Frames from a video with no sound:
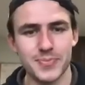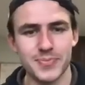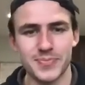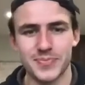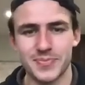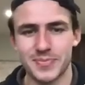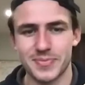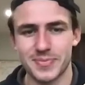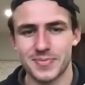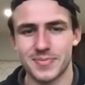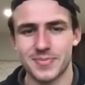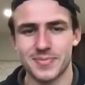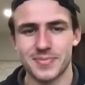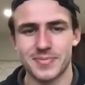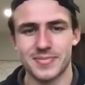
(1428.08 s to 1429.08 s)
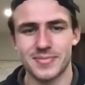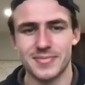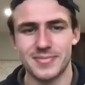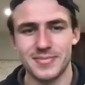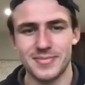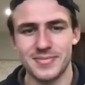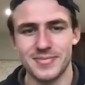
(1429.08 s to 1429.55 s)
Amazing. I
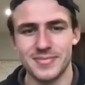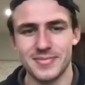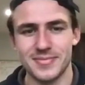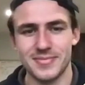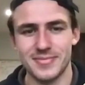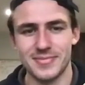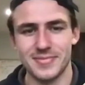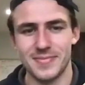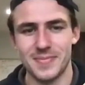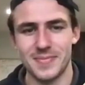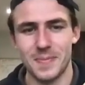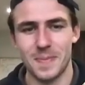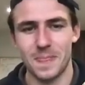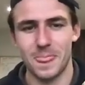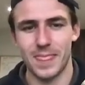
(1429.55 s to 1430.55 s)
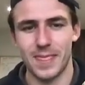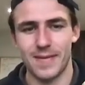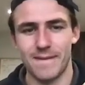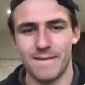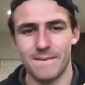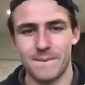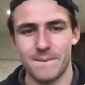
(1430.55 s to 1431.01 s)
love like when there's
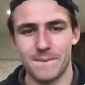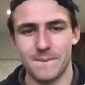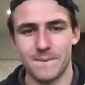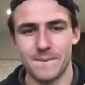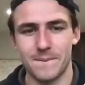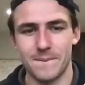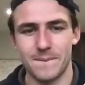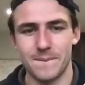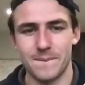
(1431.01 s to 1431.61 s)
something that triggers something.